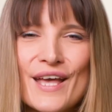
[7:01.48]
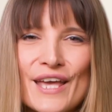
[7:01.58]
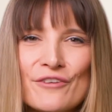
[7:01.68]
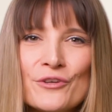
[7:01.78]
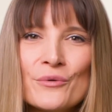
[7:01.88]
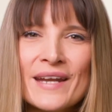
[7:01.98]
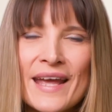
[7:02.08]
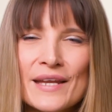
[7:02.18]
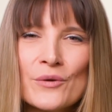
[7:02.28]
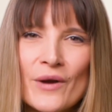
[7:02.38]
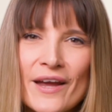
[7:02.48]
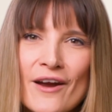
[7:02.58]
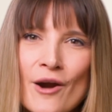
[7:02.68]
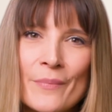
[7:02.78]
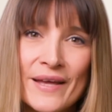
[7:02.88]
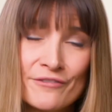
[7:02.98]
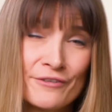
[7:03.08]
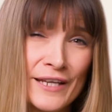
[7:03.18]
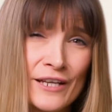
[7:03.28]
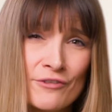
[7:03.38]
If you in any way are
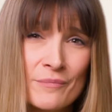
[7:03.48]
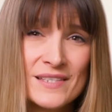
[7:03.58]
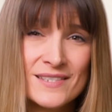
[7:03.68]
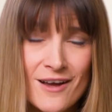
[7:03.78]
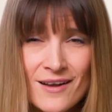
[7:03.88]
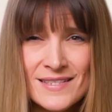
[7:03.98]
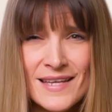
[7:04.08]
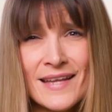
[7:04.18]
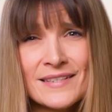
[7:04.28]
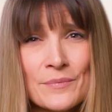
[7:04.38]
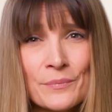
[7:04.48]
benefiting from this content,